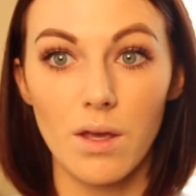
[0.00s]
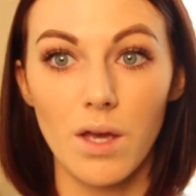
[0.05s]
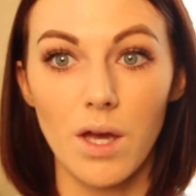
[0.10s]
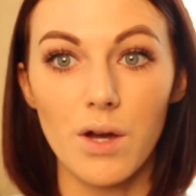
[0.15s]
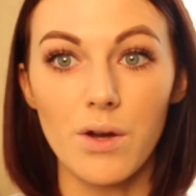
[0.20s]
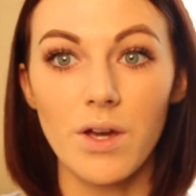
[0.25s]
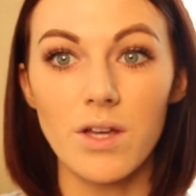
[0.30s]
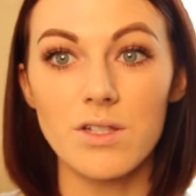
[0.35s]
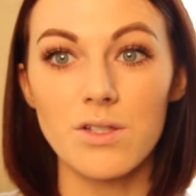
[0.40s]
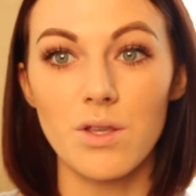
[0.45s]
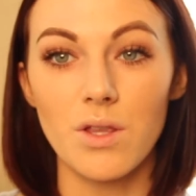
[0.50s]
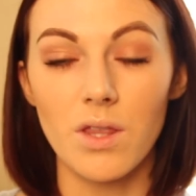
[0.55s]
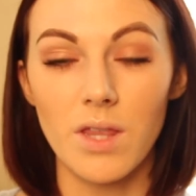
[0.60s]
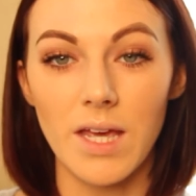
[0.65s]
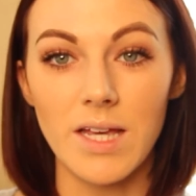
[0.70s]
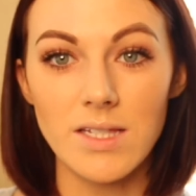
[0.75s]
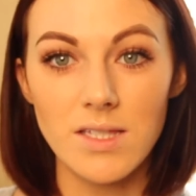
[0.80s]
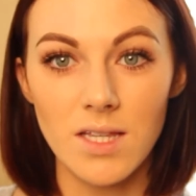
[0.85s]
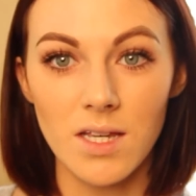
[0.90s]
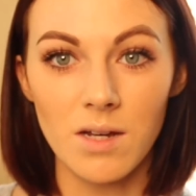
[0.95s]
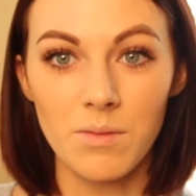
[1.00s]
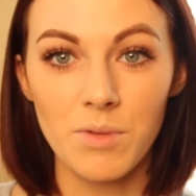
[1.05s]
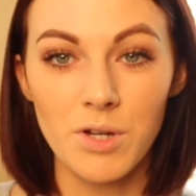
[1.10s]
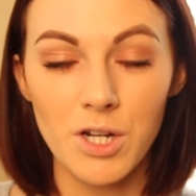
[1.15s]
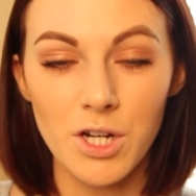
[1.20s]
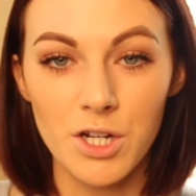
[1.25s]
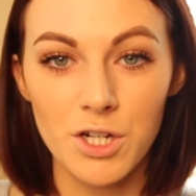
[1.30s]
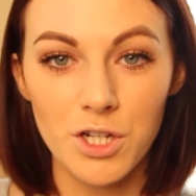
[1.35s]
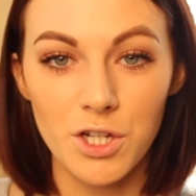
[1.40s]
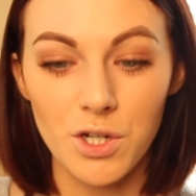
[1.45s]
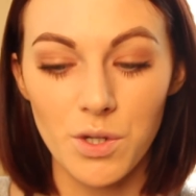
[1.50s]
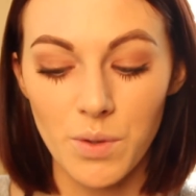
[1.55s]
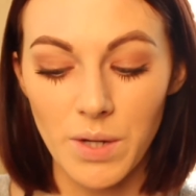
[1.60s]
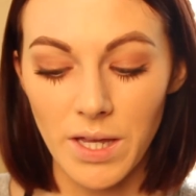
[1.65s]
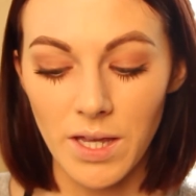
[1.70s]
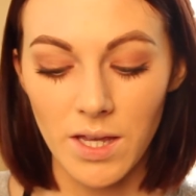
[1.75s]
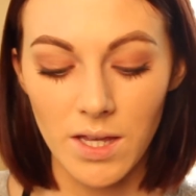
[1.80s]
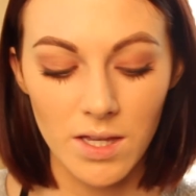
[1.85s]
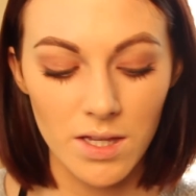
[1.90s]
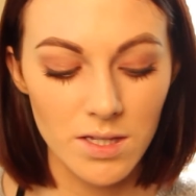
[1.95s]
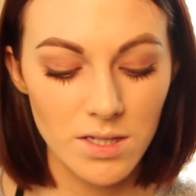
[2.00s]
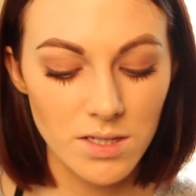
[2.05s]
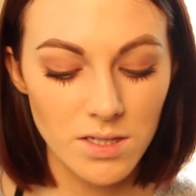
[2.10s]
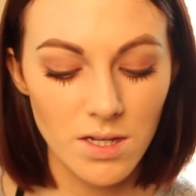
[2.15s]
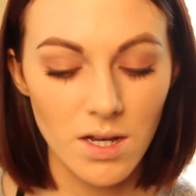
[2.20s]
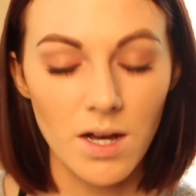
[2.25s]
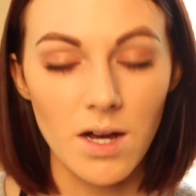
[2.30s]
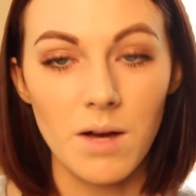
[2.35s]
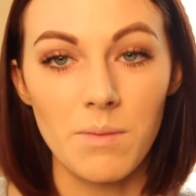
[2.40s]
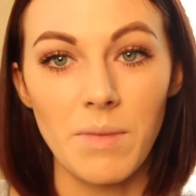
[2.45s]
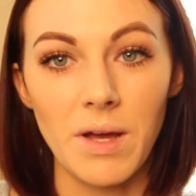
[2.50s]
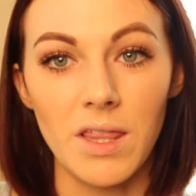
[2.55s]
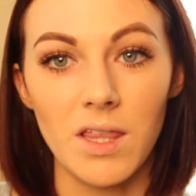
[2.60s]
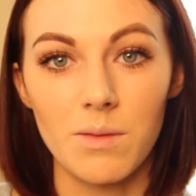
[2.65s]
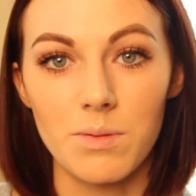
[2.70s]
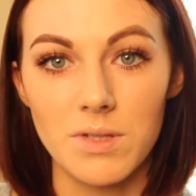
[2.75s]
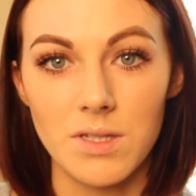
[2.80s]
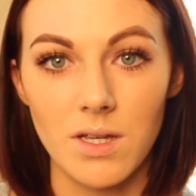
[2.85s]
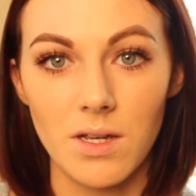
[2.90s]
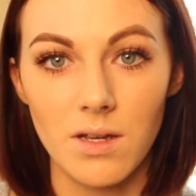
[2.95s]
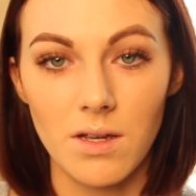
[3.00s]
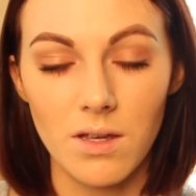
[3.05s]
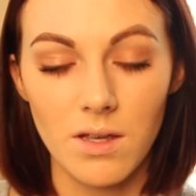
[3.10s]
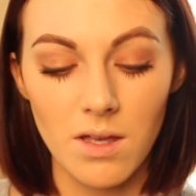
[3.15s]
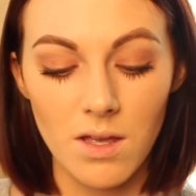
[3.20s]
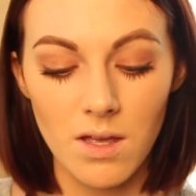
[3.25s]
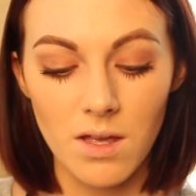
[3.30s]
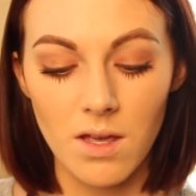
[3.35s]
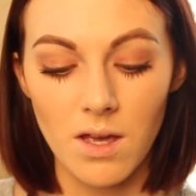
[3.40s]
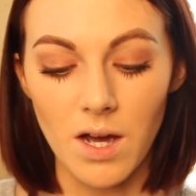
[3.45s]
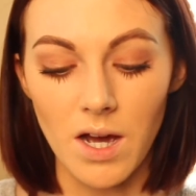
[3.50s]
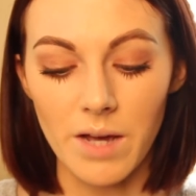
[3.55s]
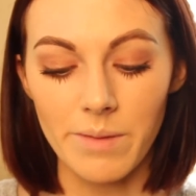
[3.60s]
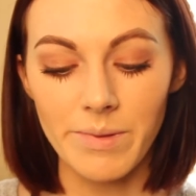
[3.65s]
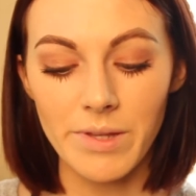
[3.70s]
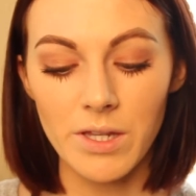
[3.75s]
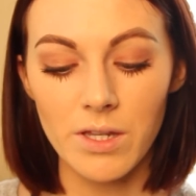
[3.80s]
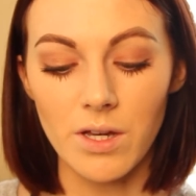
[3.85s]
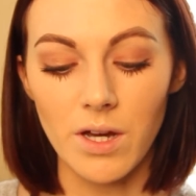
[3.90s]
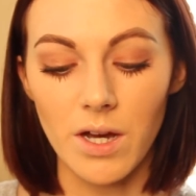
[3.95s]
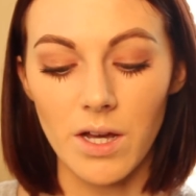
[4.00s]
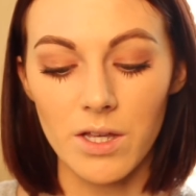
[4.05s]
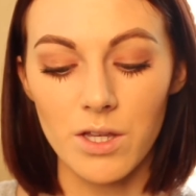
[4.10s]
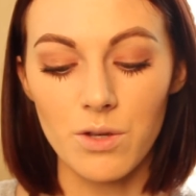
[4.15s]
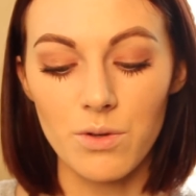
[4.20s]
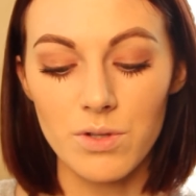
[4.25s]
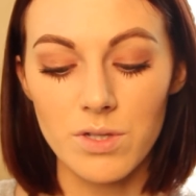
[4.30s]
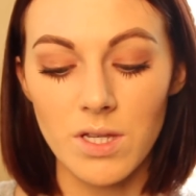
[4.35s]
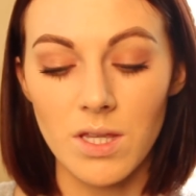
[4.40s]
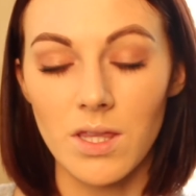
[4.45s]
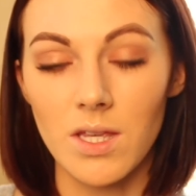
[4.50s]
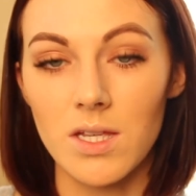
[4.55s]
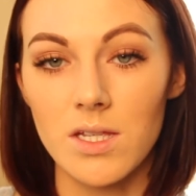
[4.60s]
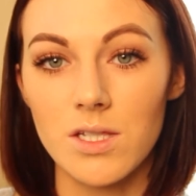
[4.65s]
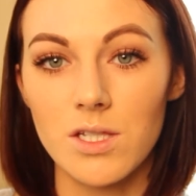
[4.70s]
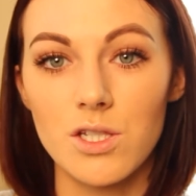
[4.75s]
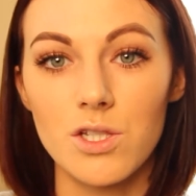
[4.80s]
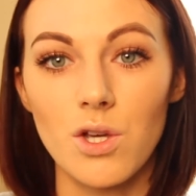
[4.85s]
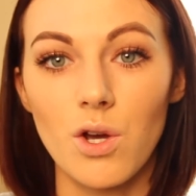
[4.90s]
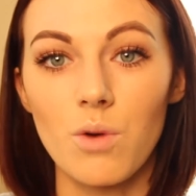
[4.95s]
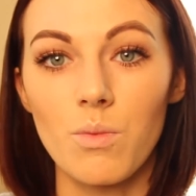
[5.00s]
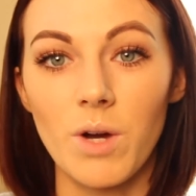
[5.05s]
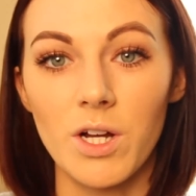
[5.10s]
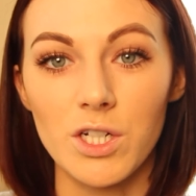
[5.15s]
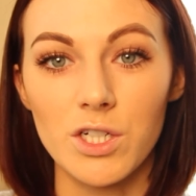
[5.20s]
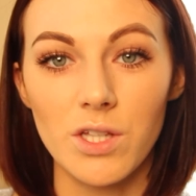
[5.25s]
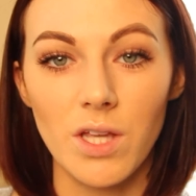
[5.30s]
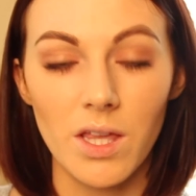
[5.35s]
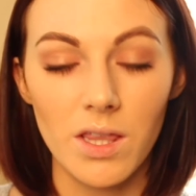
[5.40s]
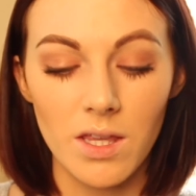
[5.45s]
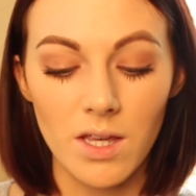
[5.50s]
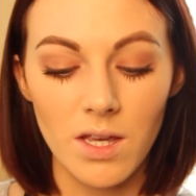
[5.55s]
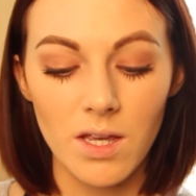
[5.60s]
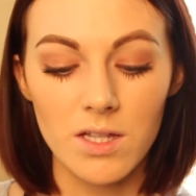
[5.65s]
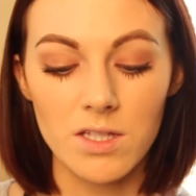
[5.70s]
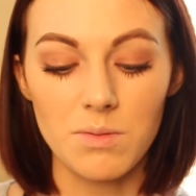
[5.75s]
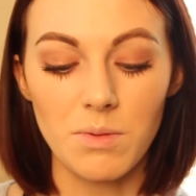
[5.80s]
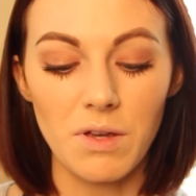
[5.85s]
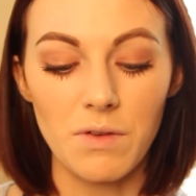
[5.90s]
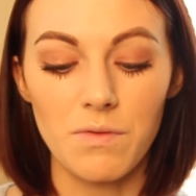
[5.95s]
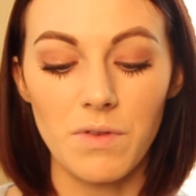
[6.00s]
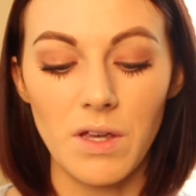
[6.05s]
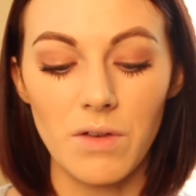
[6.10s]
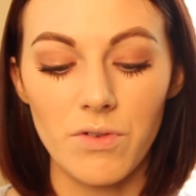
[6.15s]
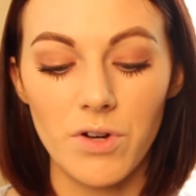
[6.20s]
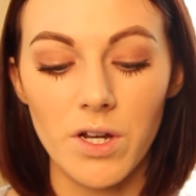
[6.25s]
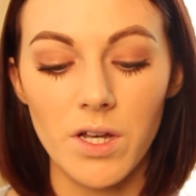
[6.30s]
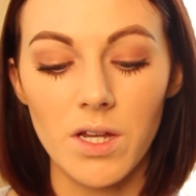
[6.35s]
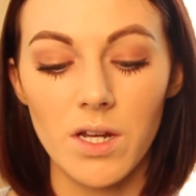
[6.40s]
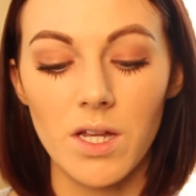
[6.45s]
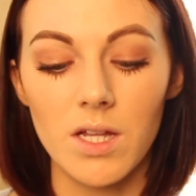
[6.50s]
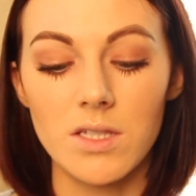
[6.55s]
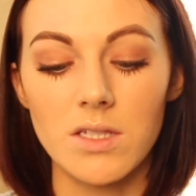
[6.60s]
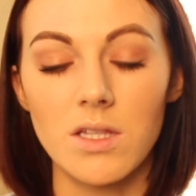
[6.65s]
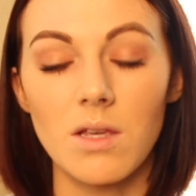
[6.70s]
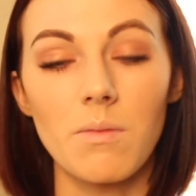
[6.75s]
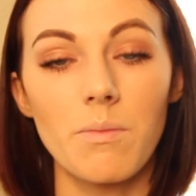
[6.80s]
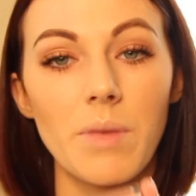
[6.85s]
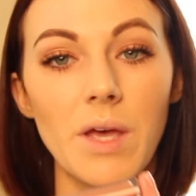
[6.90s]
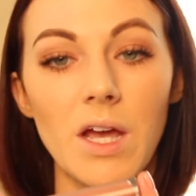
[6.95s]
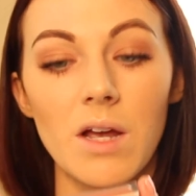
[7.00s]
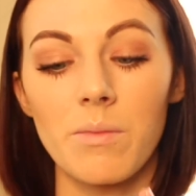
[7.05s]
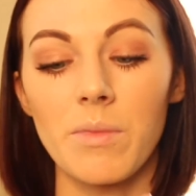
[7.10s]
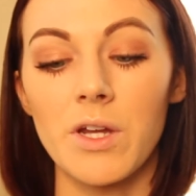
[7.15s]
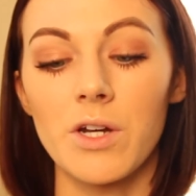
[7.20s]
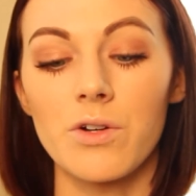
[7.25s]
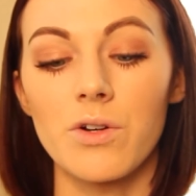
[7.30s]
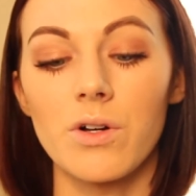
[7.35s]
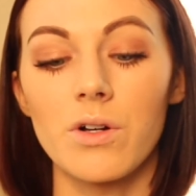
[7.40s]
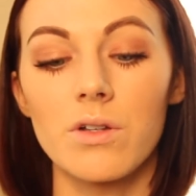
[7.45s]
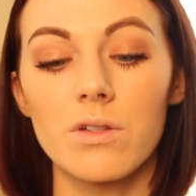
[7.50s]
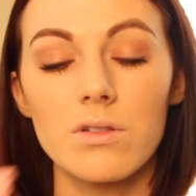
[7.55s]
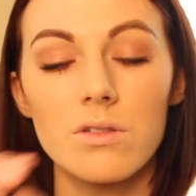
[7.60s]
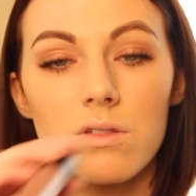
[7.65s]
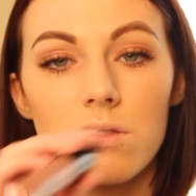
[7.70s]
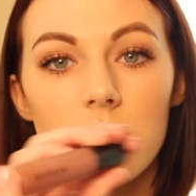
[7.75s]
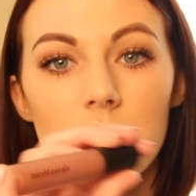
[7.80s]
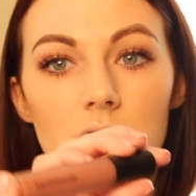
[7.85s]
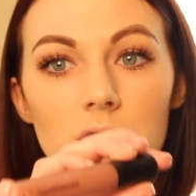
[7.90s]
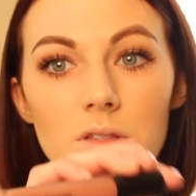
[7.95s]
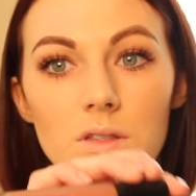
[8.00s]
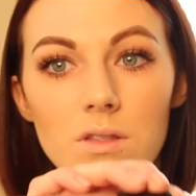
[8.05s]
Okay, so the last thing I'm going to do is my lipstick. I've been using this so much lately. It's my favorite. It's the Bare Minerals.